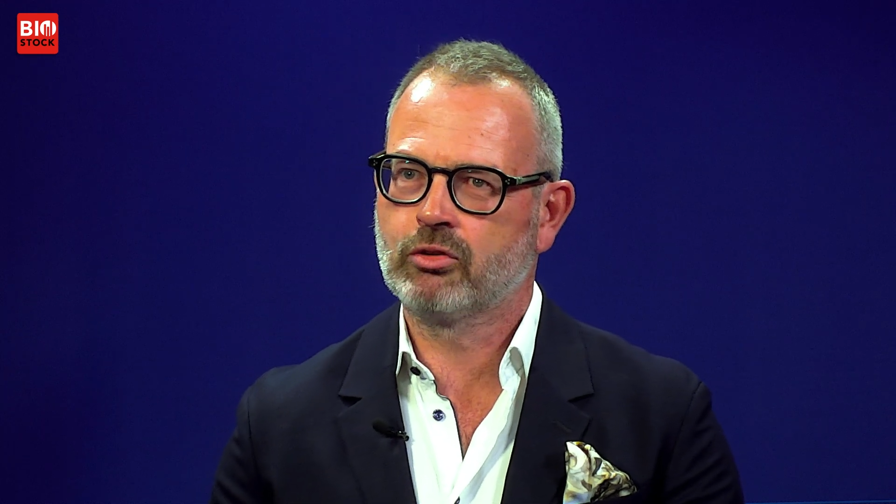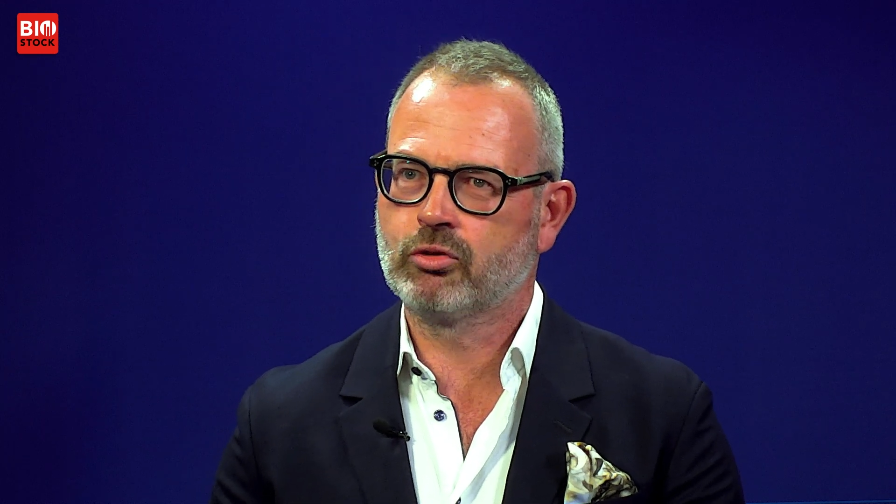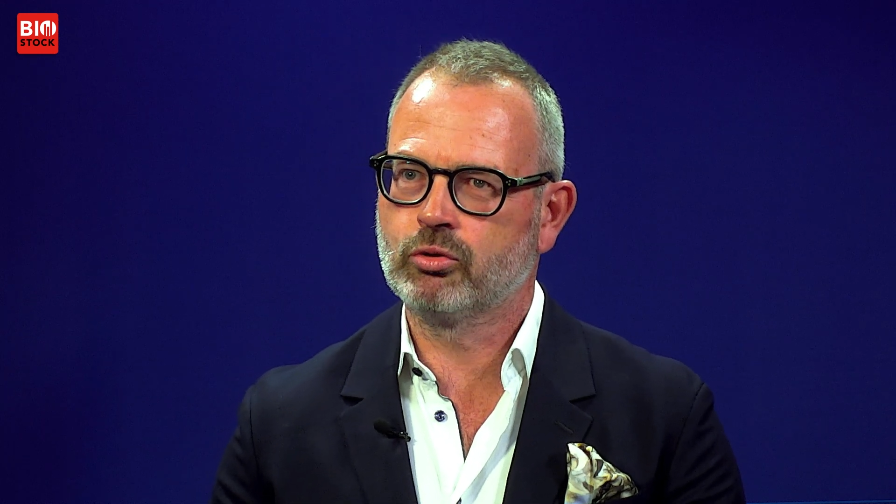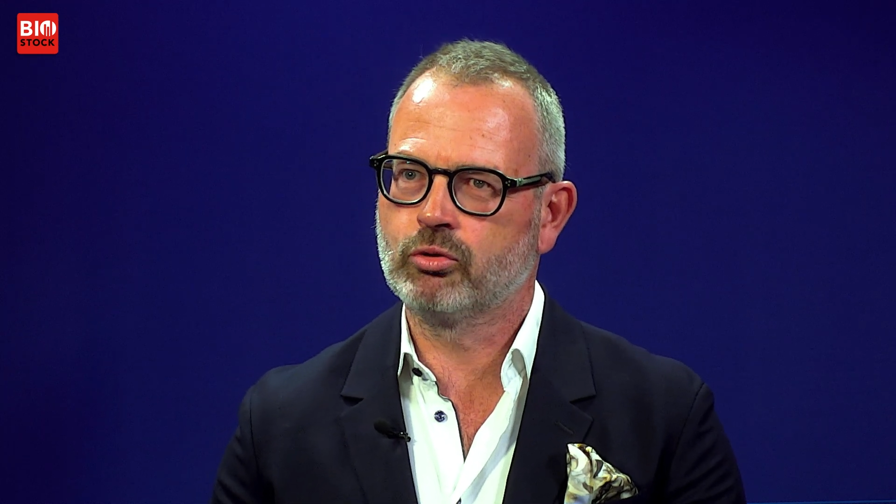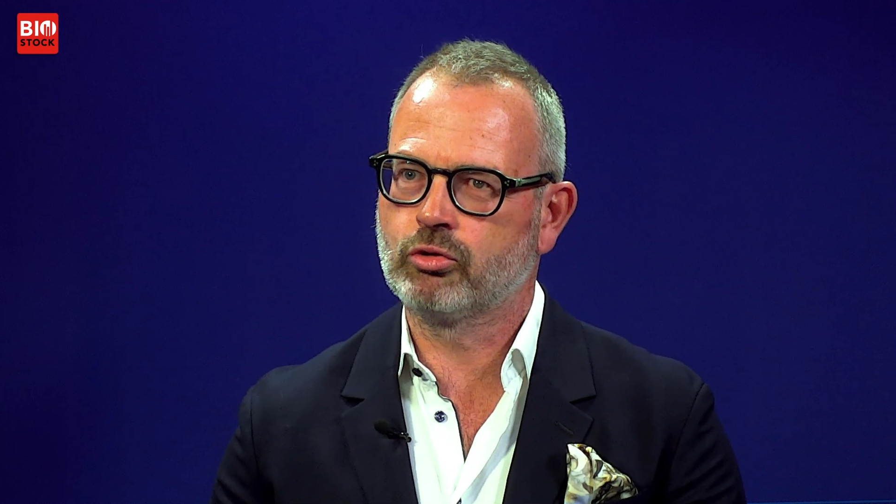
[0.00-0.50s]

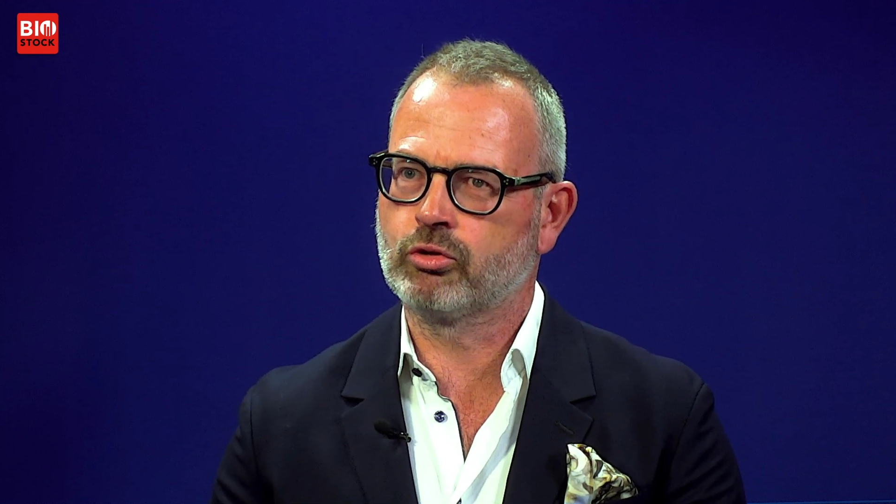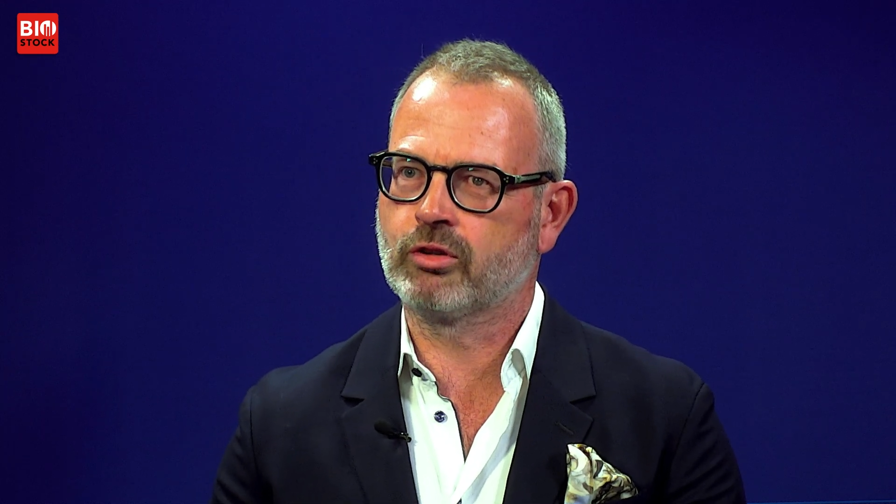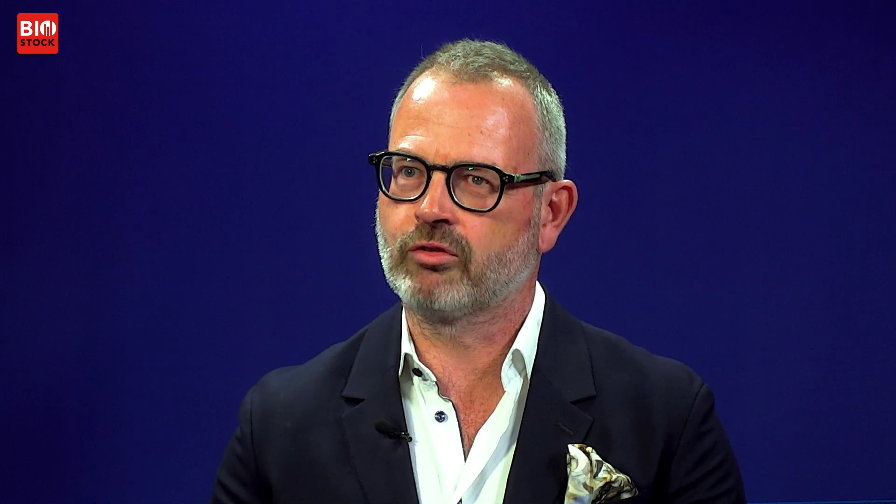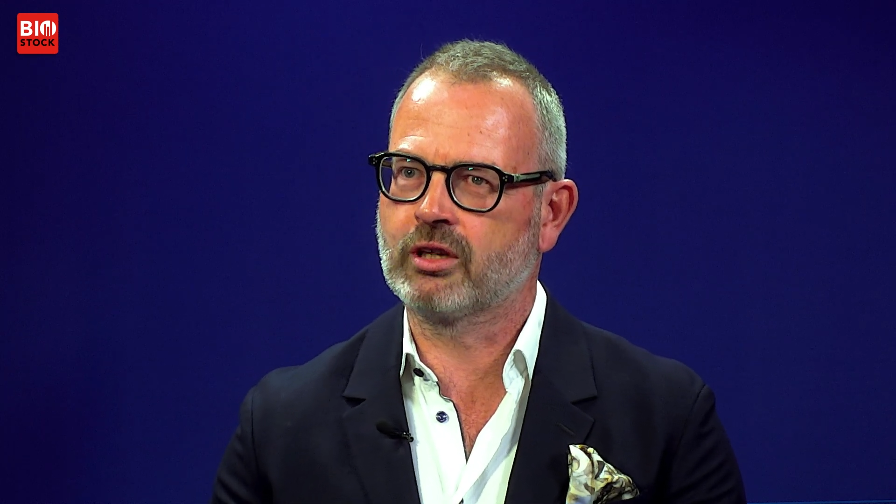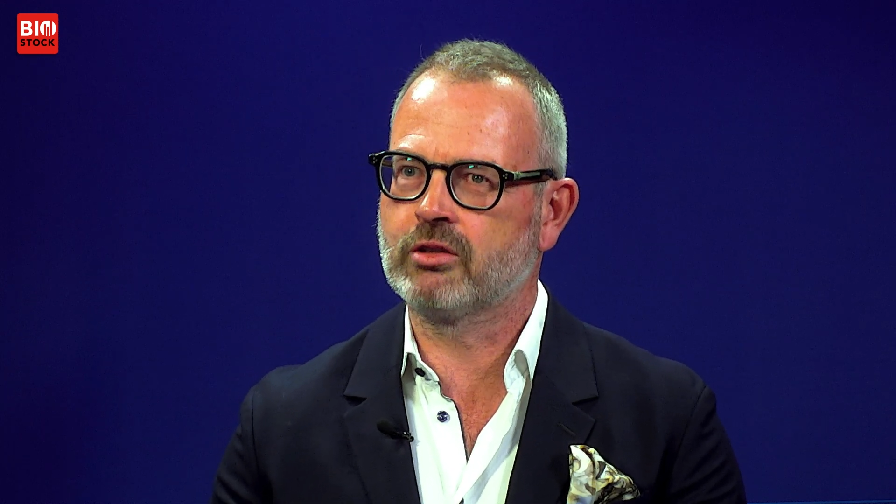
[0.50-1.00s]
to
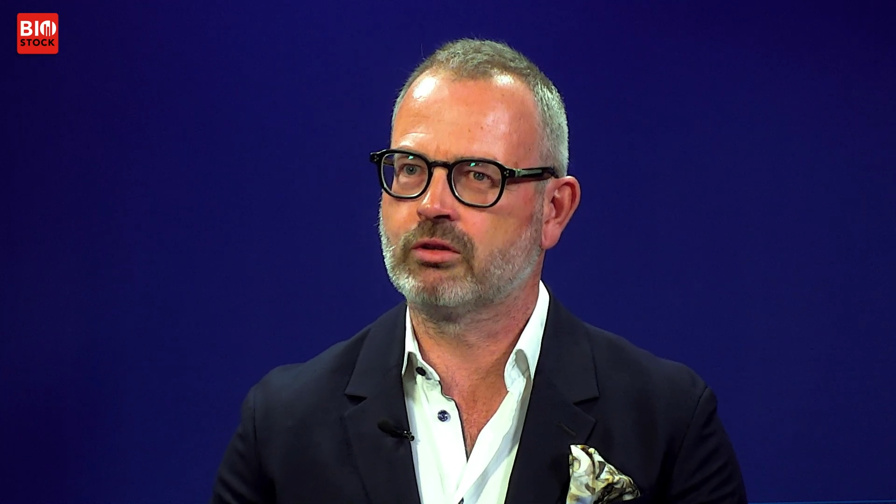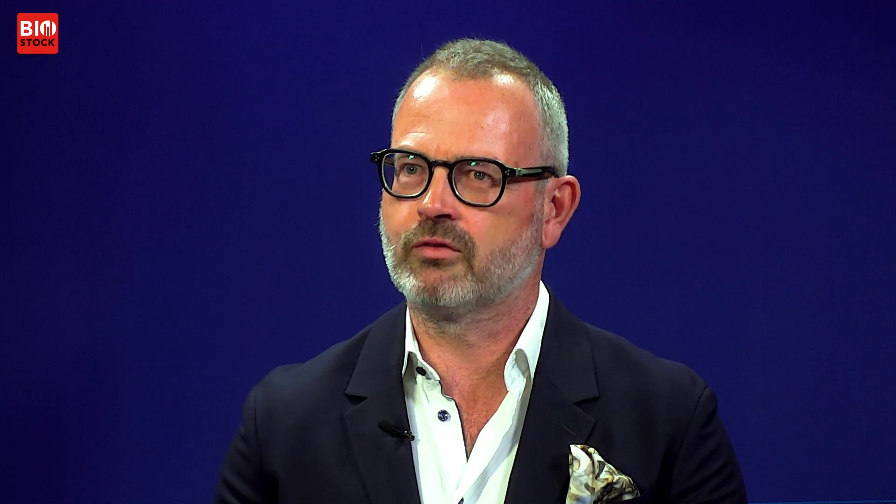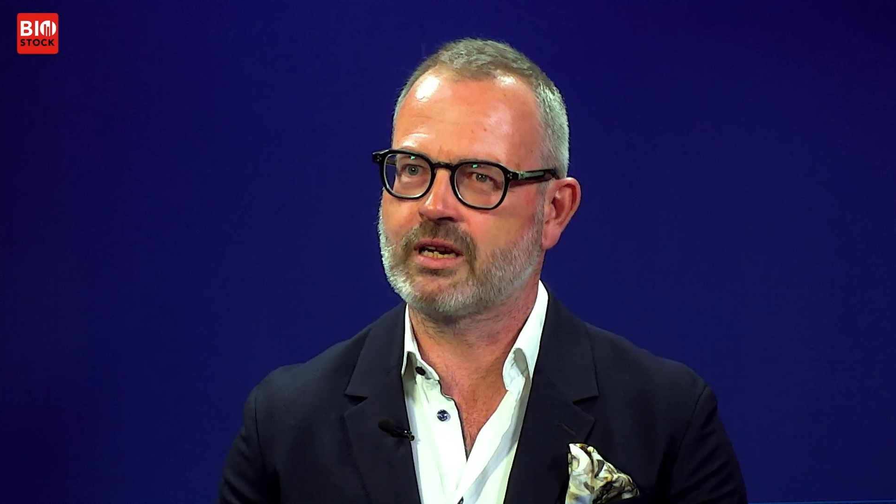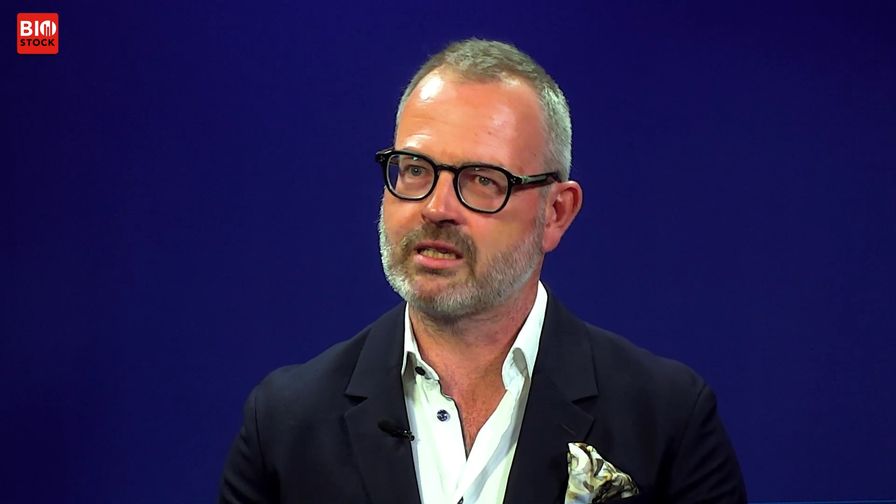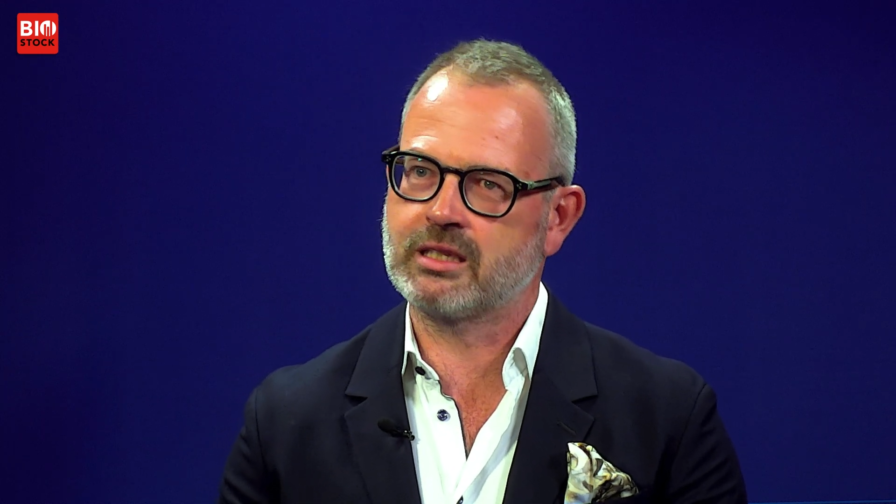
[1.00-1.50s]
continue
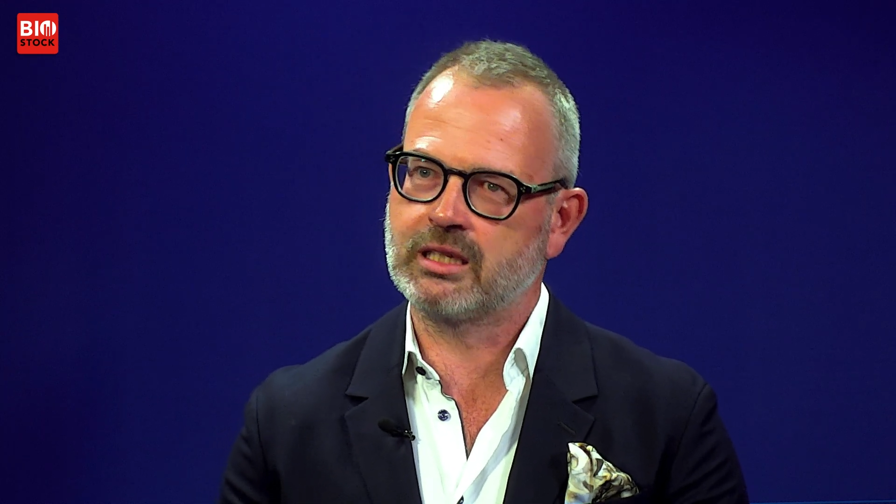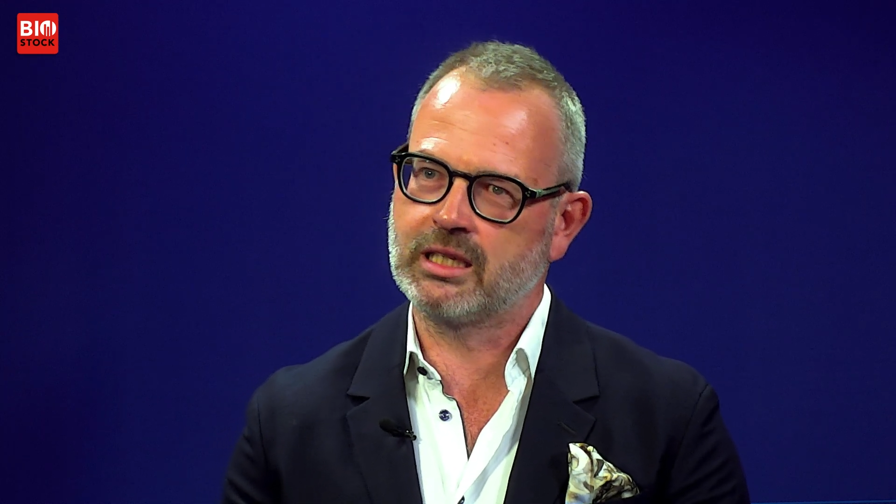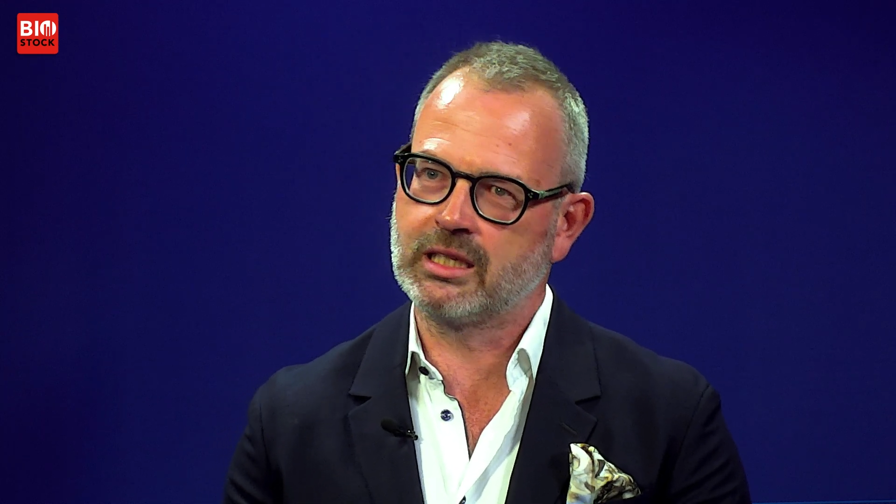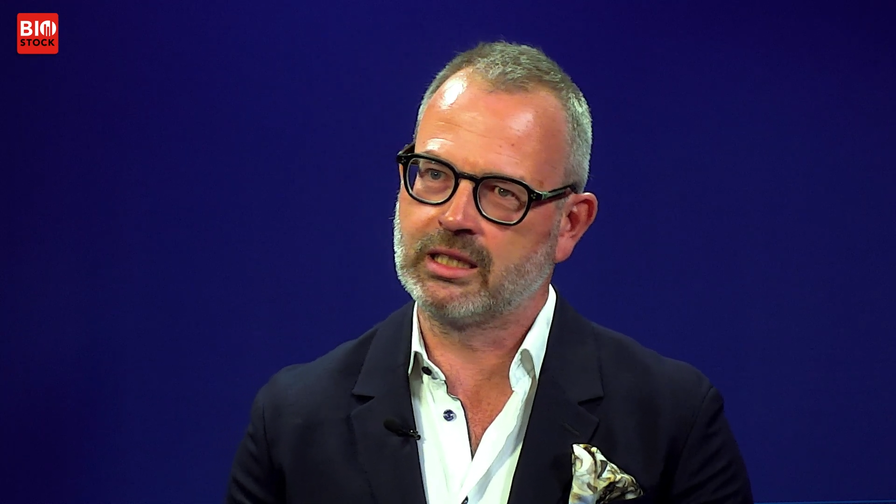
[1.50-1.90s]
investing